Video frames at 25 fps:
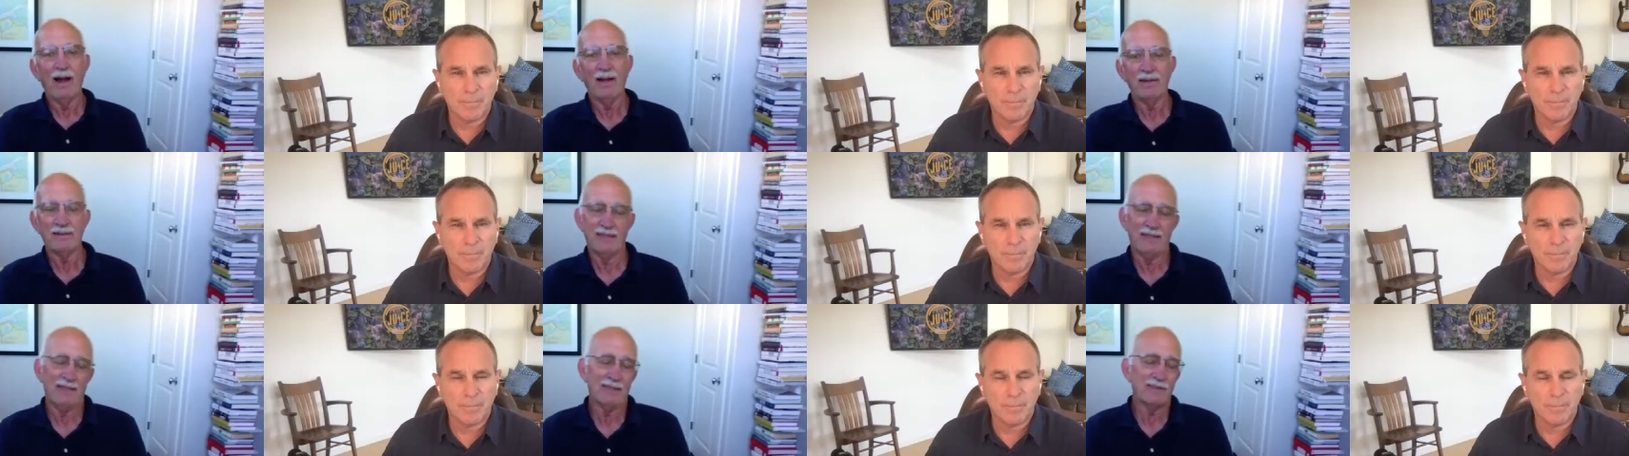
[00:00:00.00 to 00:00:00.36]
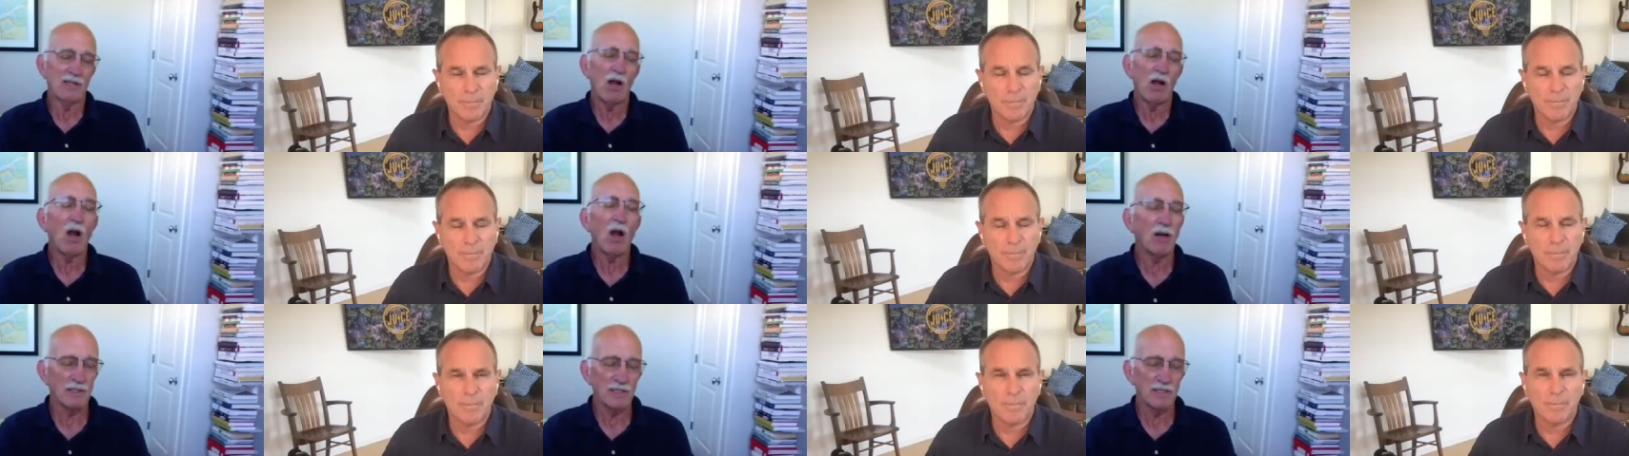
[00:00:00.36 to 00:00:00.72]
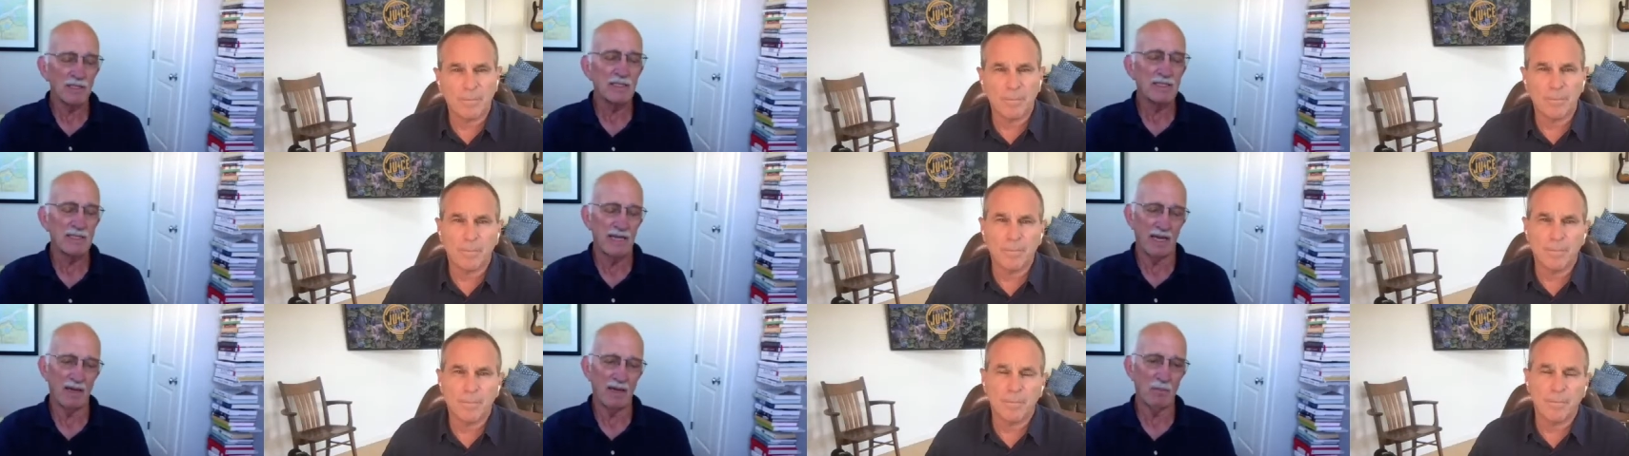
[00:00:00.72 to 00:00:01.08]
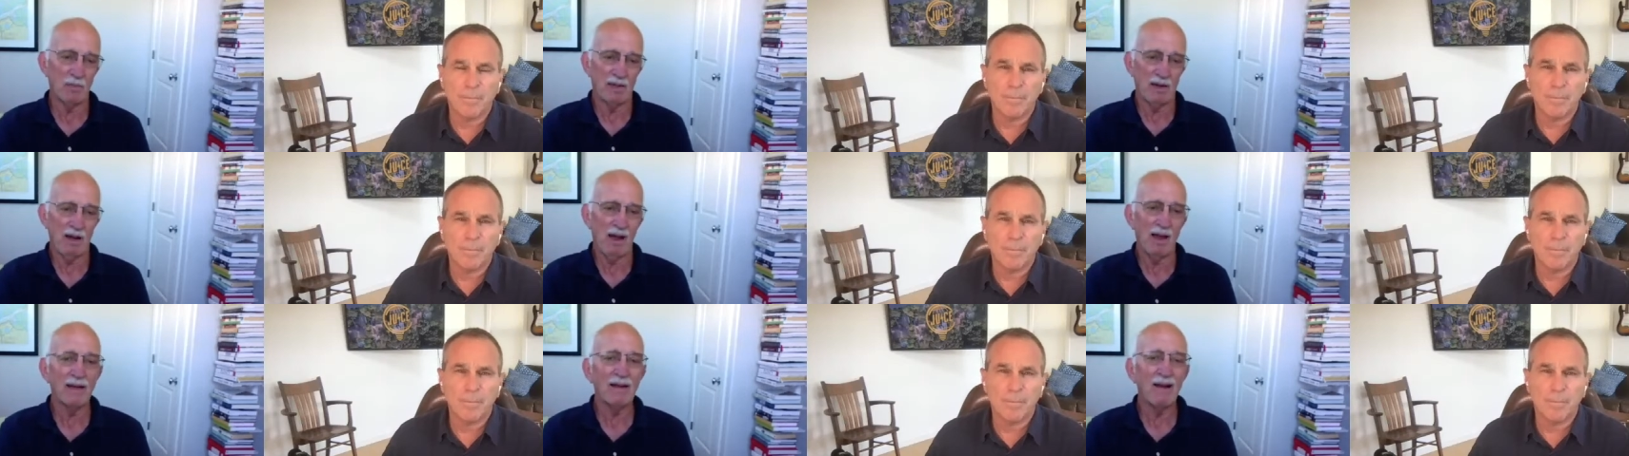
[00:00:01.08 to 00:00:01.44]
Speaker 1: it's hard to say,
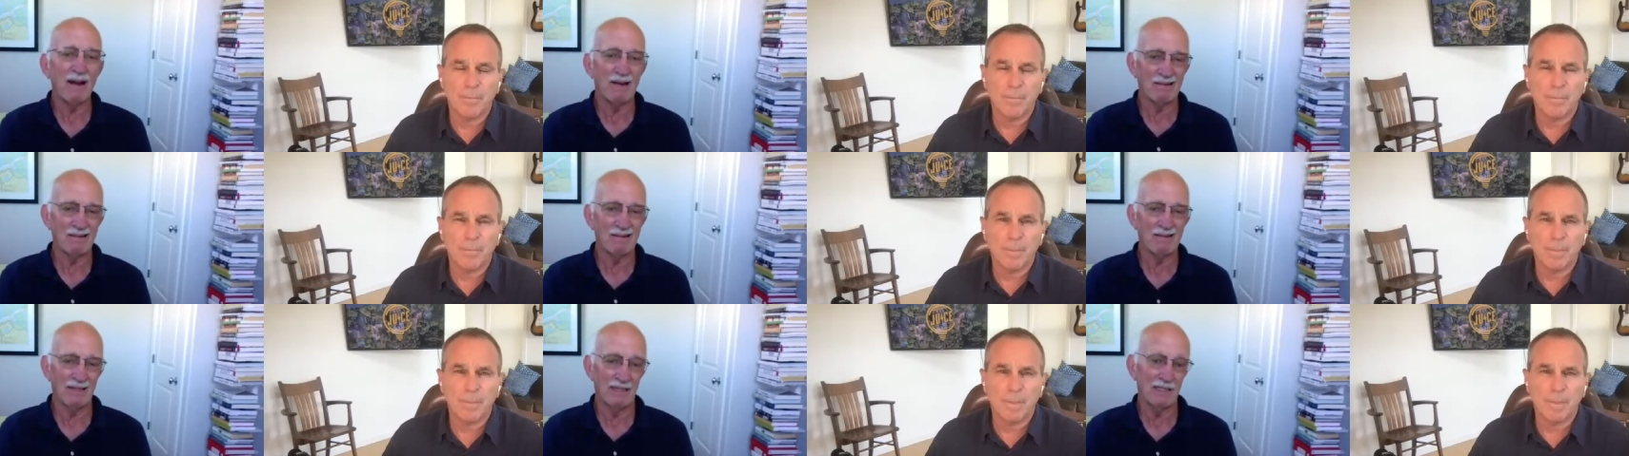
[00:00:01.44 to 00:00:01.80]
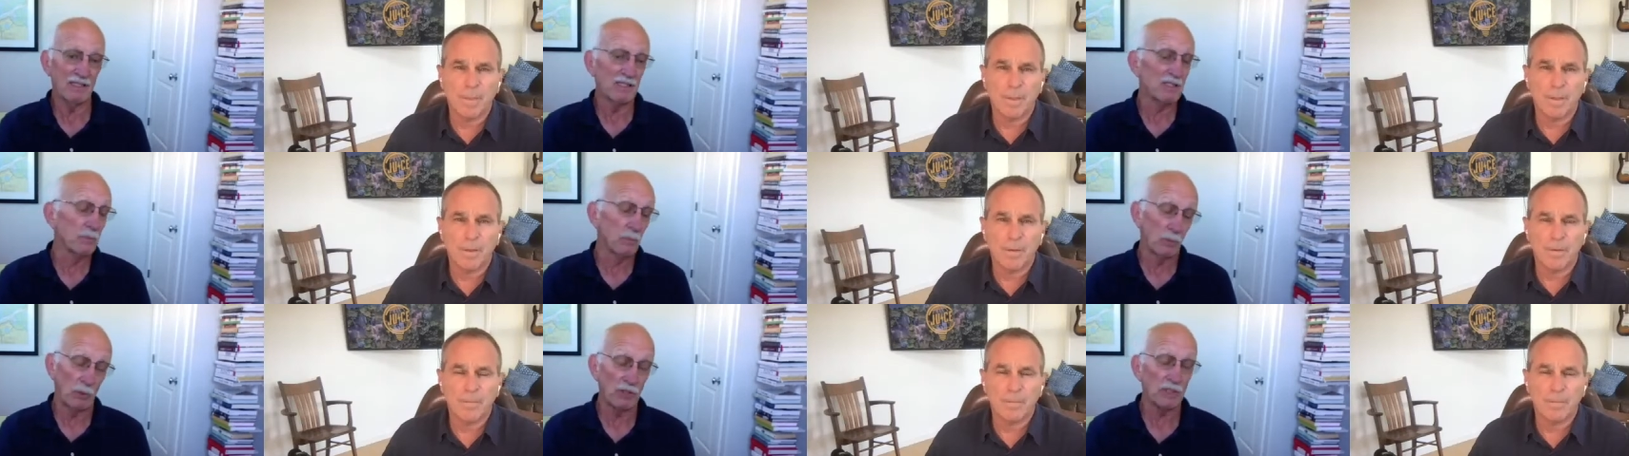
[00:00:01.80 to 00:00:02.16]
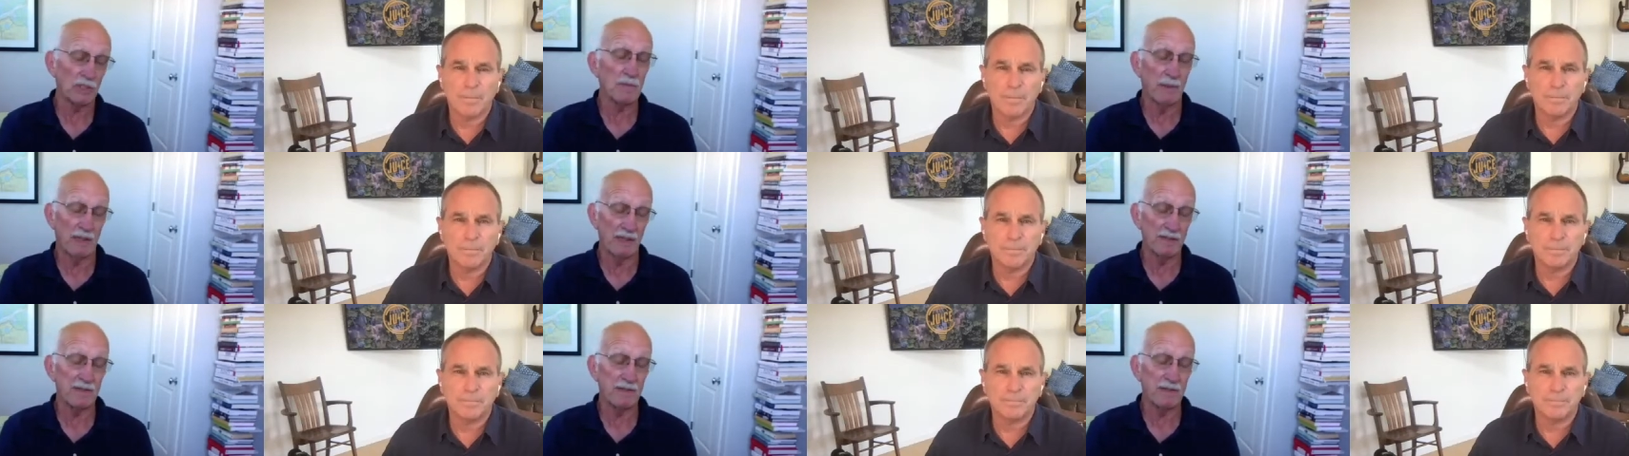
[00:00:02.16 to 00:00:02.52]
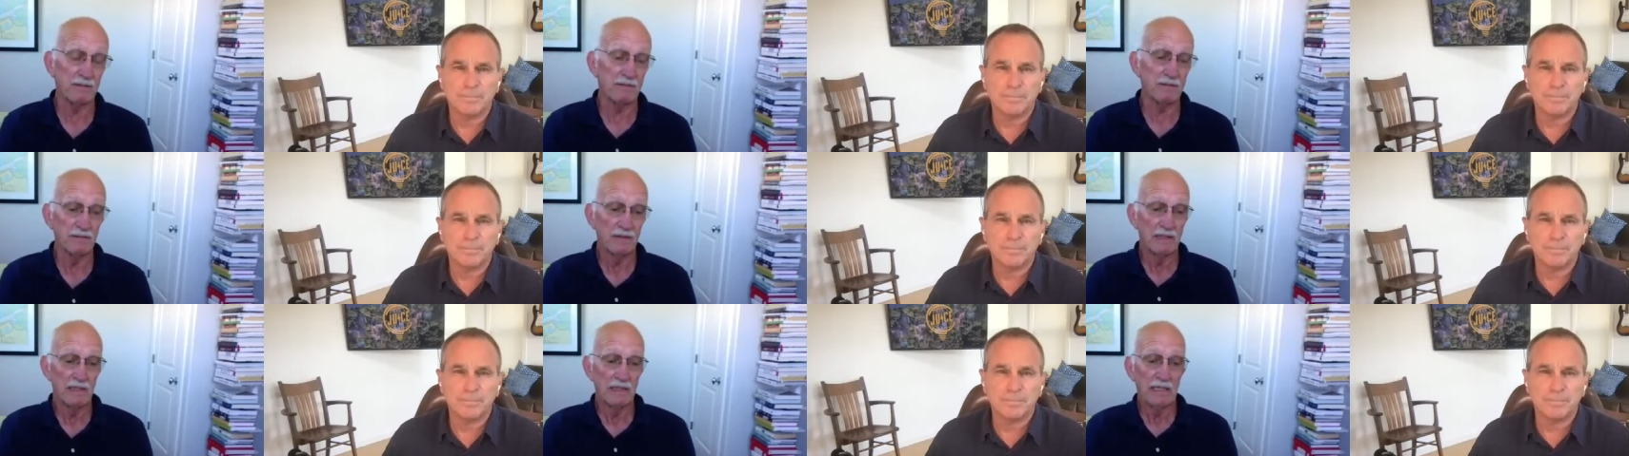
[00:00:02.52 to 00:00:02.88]
but I kind of think it's more expensive.
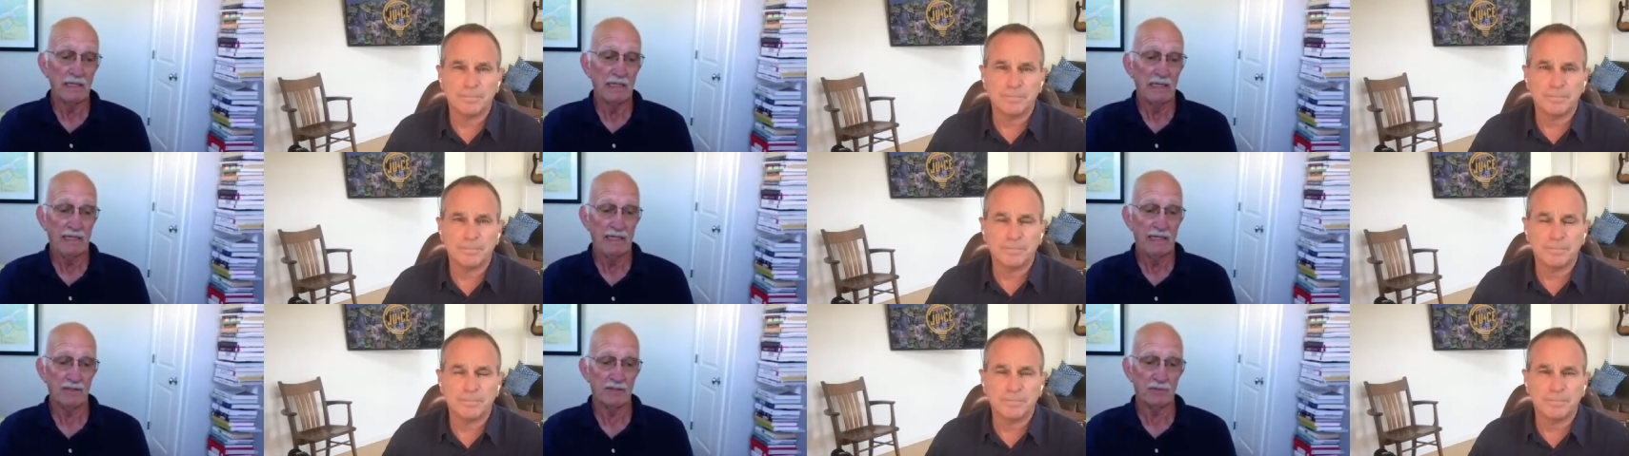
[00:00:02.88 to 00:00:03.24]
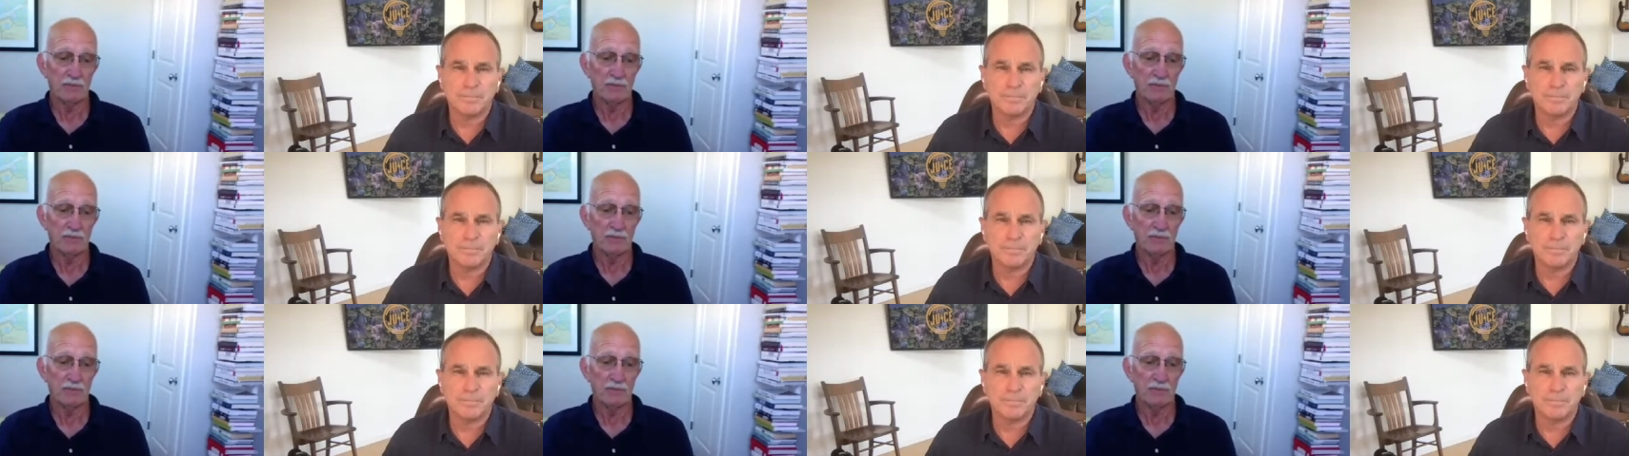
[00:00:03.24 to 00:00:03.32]
It's